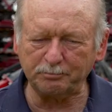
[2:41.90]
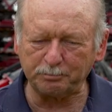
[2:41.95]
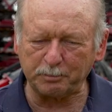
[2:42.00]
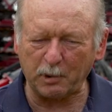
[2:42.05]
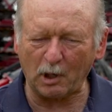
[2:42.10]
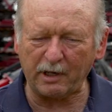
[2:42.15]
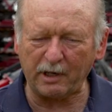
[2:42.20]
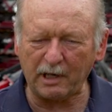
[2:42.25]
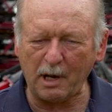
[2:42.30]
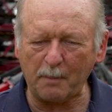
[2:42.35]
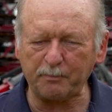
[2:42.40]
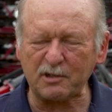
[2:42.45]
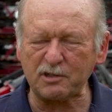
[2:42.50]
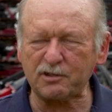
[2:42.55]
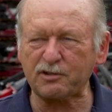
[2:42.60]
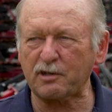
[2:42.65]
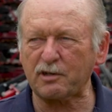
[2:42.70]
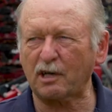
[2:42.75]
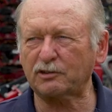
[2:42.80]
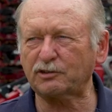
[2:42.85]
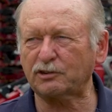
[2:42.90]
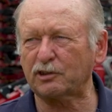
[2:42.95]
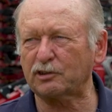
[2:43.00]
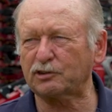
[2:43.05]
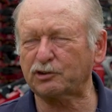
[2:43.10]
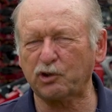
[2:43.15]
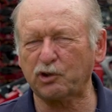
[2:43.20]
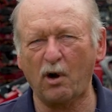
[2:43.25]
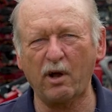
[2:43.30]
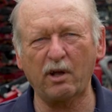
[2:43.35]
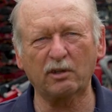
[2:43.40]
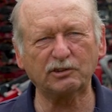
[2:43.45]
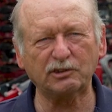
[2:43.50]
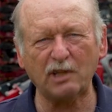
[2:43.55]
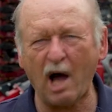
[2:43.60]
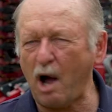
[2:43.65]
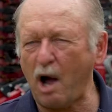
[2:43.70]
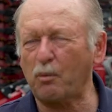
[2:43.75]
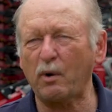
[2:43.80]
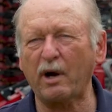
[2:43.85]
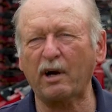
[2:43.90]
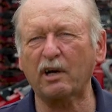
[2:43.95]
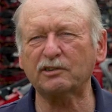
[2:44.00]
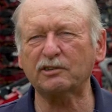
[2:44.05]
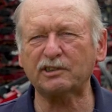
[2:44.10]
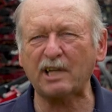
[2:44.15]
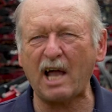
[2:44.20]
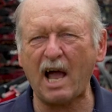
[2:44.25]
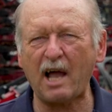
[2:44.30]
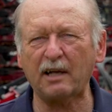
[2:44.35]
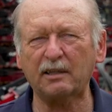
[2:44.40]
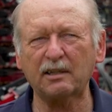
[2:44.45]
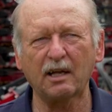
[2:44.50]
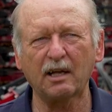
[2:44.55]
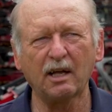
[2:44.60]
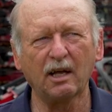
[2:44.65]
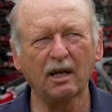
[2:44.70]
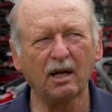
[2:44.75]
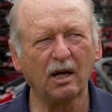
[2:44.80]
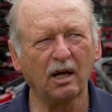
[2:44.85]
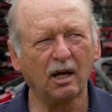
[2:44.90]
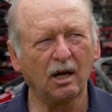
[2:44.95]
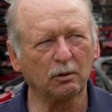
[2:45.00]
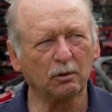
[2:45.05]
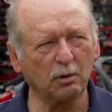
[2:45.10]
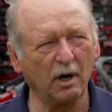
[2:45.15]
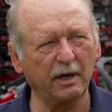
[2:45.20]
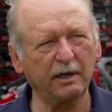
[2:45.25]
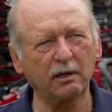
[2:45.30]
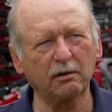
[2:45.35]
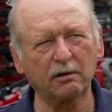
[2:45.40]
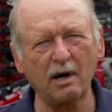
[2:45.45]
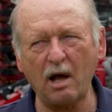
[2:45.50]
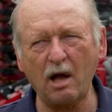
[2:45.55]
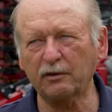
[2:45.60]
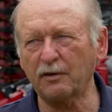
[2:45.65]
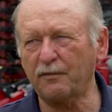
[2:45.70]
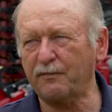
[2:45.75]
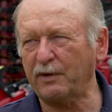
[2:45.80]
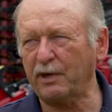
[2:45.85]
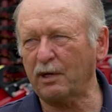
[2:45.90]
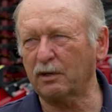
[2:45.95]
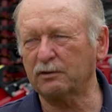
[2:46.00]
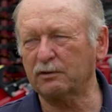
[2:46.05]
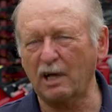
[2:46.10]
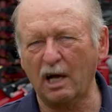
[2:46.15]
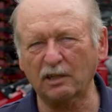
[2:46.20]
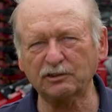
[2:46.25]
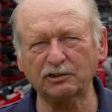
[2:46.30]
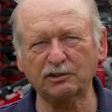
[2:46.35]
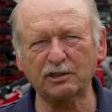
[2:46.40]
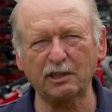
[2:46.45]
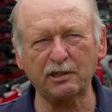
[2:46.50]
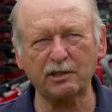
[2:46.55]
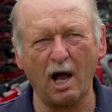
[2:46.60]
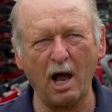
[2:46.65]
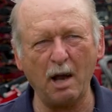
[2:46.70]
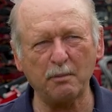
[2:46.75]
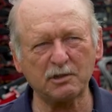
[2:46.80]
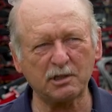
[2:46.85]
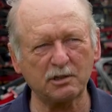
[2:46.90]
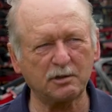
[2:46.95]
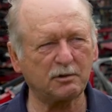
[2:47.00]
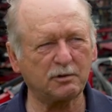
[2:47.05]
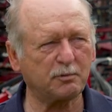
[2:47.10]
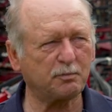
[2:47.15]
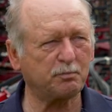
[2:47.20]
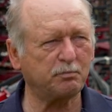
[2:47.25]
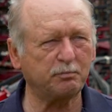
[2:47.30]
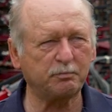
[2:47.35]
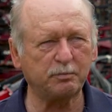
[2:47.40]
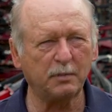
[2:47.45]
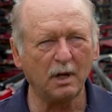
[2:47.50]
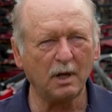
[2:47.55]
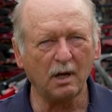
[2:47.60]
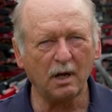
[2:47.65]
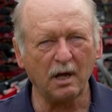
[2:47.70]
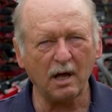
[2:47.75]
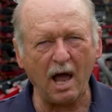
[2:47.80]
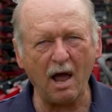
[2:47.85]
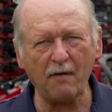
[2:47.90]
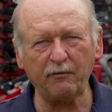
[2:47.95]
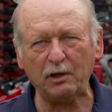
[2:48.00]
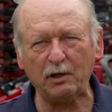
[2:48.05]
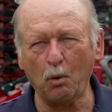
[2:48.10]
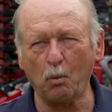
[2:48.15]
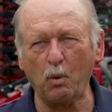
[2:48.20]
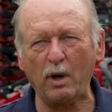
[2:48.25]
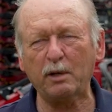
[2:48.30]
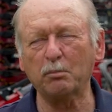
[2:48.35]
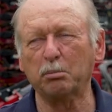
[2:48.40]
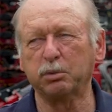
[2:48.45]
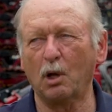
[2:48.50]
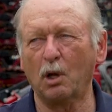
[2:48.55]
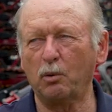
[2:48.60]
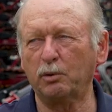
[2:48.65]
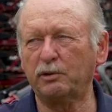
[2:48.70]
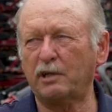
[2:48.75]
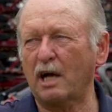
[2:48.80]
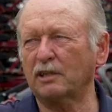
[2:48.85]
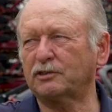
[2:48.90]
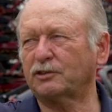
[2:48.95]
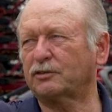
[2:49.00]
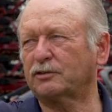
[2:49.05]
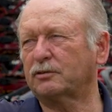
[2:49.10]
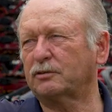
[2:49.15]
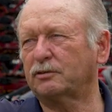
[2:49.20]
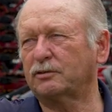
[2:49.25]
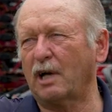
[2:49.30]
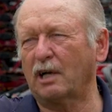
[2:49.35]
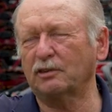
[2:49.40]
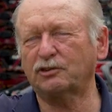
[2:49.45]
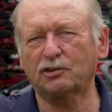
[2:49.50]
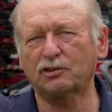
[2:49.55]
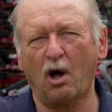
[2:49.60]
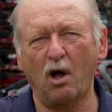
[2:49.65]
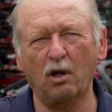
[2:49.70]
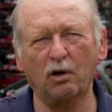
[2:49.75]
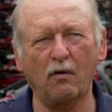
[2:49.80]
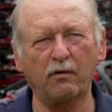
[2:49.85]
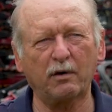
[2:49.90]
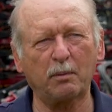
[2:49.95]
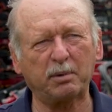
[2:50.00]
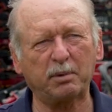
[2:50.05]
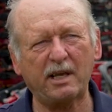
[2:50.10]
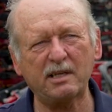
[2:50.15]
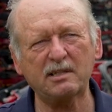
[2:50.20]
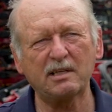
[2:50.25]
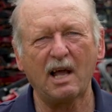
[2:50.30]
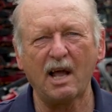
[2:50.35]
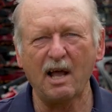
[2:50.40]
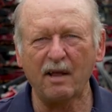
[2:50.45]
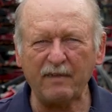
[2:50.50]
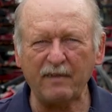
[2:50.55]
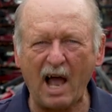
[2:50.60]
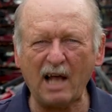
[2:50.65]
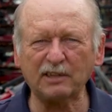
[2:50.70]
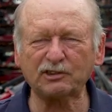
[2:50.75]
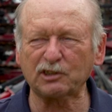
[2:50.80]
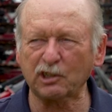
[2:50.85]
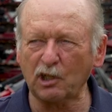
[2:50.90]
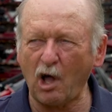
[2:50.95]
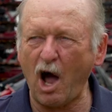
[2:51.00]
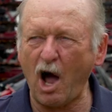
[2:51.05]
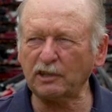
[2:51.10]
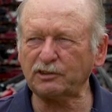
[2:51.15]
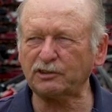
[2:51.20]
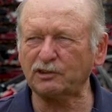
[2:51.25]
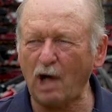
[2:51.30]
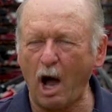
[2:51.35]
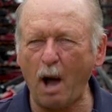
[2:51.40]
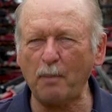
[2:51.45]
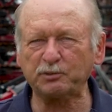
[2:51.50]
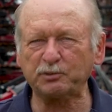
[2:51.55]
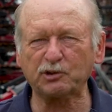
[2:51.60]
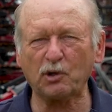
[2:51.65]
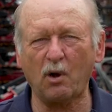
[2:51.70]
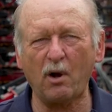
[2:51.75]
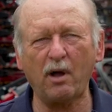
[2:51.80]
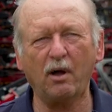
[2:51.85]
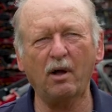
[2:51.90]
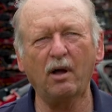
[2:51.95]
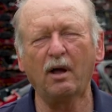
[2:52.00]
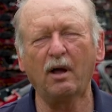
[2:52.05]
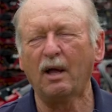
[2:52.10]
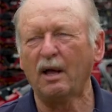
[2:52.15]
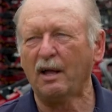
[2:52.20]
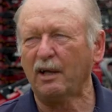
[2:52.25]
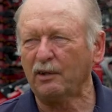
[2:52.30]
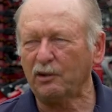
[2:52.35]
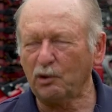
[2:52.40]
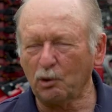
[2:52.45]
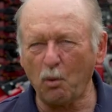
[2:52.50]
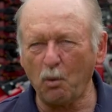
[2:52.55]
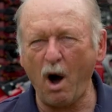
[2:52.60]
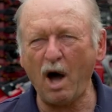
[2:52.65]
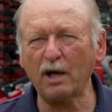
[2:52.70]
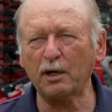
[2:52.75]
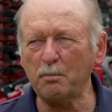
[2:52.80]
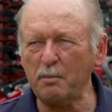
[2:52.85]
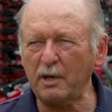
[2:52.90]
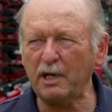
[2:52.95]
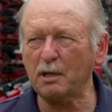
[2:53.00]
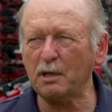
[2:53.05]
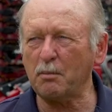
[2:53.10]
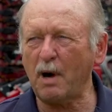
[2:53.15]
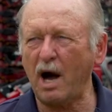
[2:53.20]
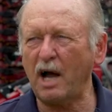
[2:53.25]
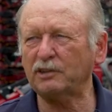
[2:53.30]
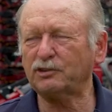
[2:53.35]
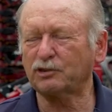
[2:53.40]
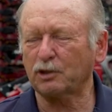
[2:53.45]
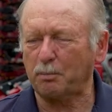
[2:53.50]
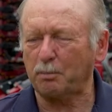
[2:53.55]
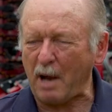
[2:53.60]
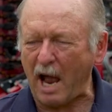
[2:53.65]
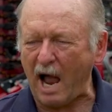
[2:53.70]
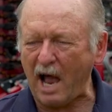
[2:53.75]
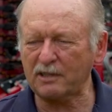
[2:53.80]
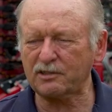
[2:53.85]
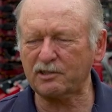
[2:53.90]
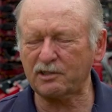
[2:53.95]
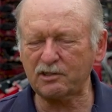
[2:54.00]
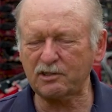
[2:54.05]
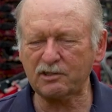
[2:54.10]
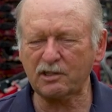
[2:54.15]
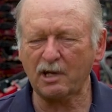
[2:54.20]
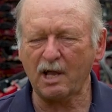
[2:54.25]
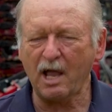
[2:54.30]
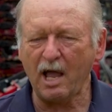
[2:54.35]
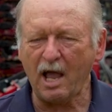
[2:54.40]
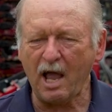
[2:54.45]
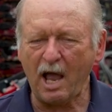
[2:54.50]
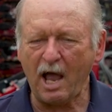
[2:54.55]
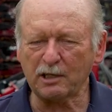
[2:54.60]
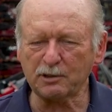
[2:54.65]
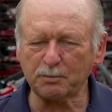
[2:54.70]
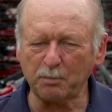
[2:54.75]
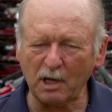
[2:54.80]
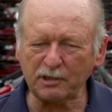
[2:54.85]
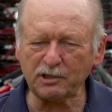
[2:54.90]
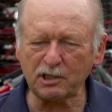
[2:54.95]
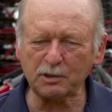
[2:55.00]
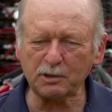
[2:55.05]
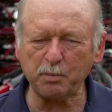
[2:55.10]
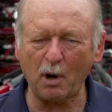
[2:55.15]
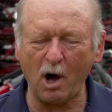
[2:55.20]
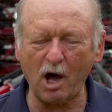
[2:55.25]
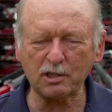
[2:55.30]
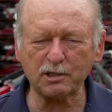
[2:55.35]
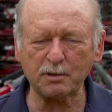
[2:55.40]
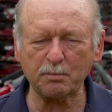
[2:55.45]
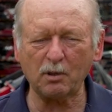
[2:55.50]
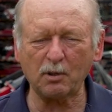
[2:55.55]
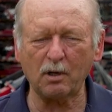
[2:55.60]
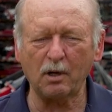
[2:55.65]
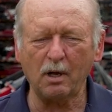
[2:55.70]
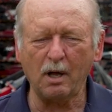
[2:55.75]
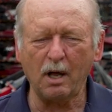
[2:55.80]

burning up the structure of the soil is not where it's at. Running around the field dozens of times, having the wind blow dust, dust all over the place, that's lost topsoil. You want to minimize your passes as much as possible.